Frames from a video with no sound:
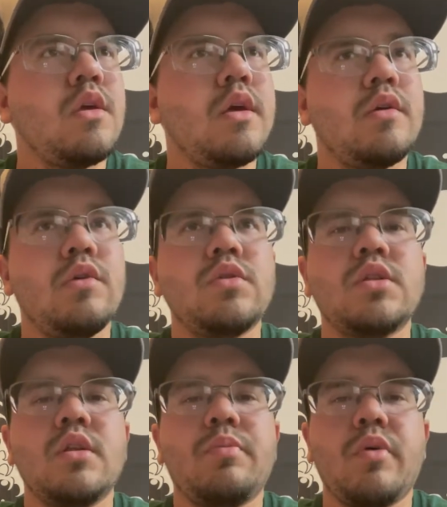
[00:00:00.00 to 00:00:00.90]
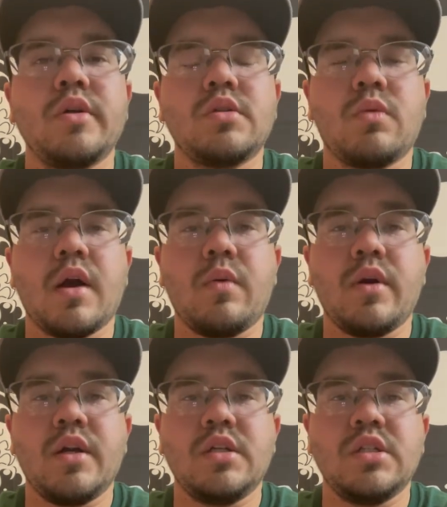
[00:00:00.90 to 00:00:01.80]
it was to the point to where I
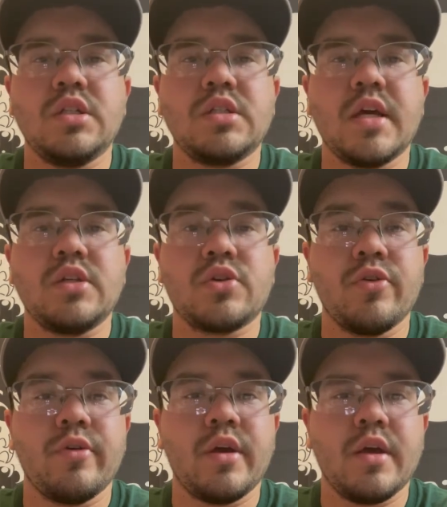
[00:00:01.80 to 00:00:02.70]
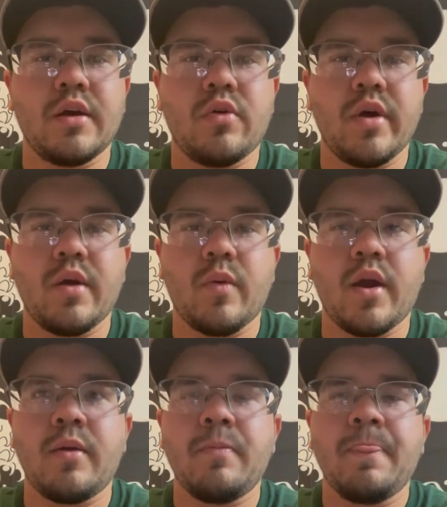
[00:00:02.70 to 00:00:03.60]
wanted to just say screw it and quit,
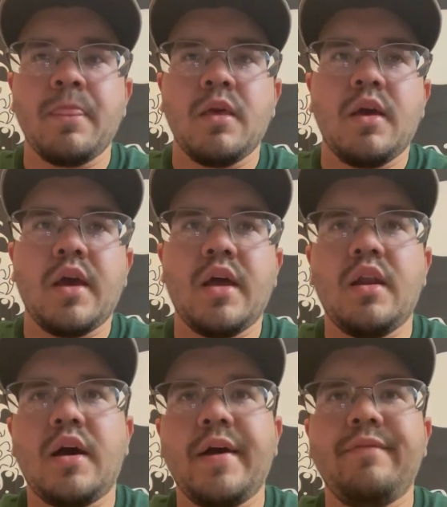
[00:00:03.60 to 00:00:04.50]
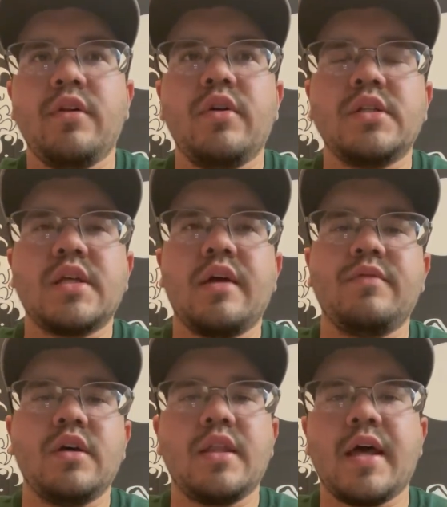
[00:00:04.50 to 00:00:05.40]
right? And I've noticed that
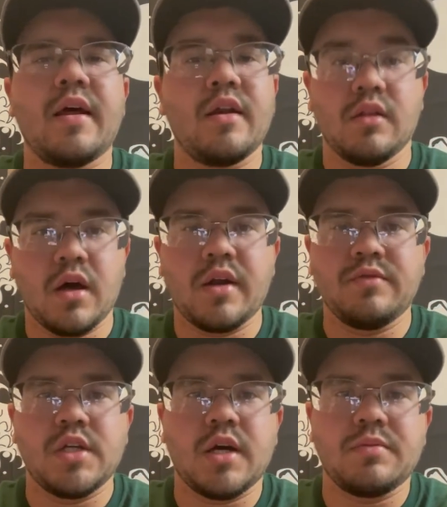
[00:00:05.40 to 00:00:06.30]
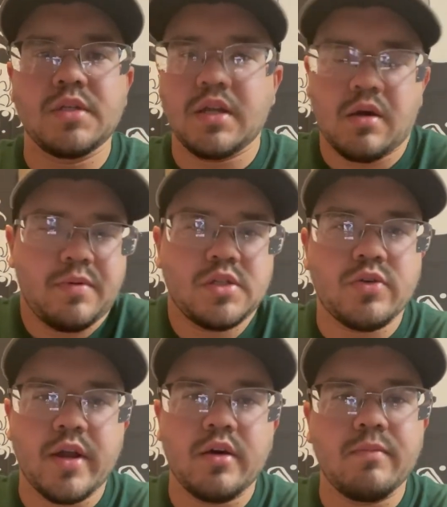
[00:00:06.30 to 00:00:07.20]
I've done that at a lot of jobs. And I'll be
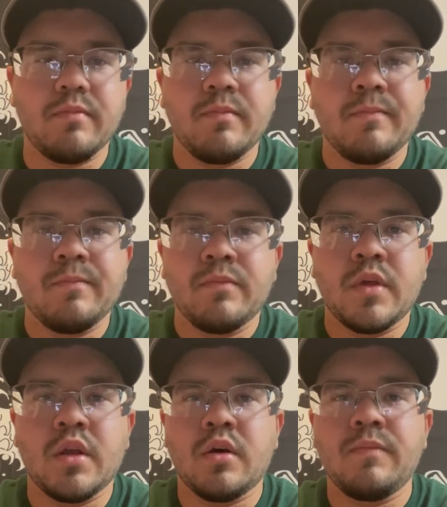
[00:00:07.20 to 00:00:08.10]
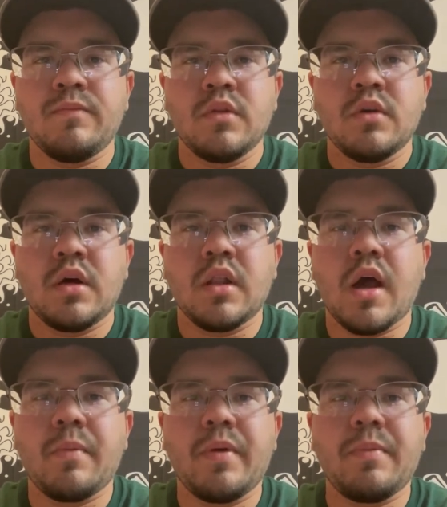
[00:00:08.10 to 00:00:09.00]
straight up, a
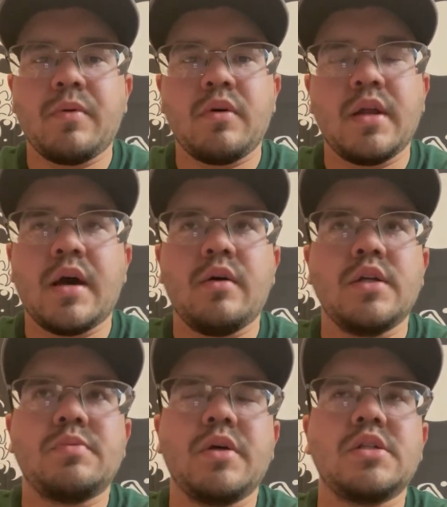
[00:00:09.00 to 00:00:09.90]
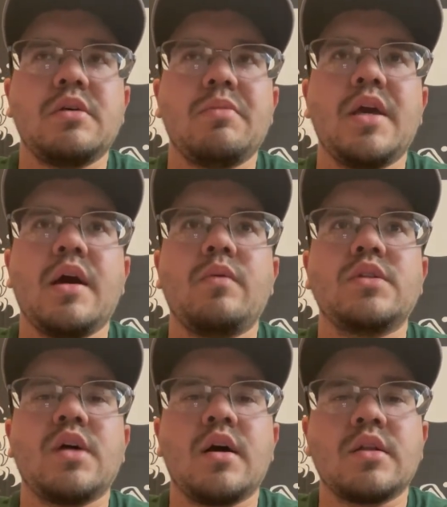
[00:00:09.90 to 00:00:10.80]
lot of people, and especially me, I
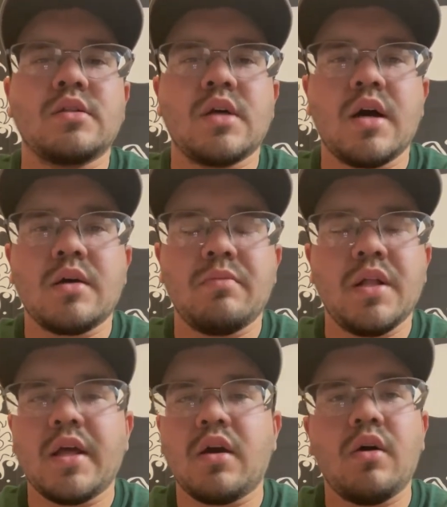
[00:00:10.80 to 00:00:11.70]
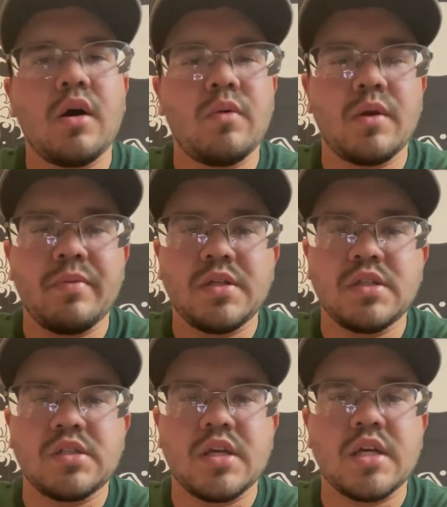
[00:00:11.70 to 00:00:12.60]
would talk the talk and be like, oh, I want to be
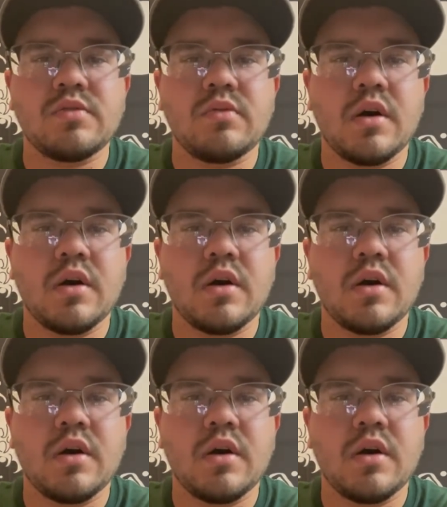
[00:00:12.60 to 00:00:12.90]
successful. I